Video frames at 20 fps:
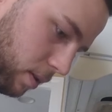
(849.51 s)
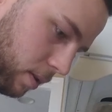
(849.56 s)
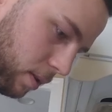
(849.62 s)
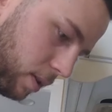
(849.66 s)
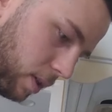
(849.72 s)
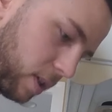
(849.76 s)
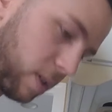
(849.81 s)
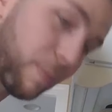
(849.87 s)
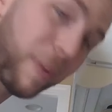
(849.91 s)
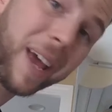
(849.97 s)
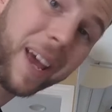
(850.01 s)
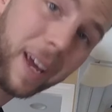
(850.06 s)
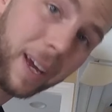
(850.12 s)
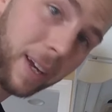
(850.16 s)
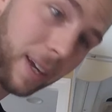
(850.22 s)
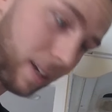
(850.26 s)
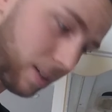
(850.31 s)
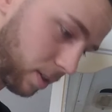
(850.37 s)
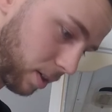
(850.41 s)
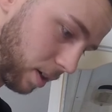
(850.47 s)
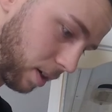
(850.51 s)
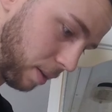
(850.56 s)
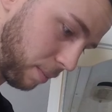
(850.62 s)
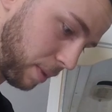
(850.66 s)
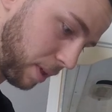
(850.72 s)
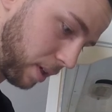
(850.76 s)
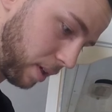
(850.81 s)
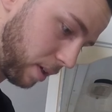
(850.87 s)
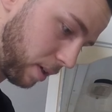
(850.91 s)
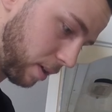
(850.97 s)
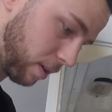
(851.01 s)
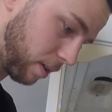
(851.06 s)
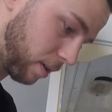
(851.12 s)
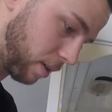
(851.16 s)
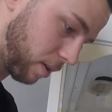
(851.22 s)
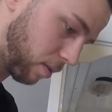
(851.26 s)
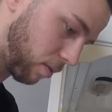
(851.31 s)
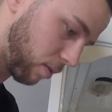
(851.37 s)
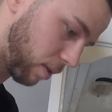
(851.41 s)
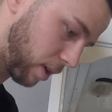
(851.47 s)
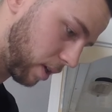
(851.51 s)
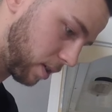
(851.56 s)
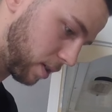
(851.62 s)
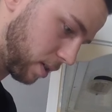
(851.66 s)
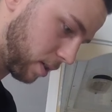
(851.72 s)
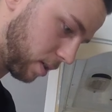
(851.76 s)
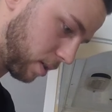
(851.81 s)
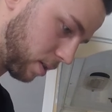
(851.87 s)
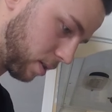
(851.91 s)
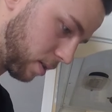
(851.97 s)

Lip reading: These pancakes are gonna be crazy.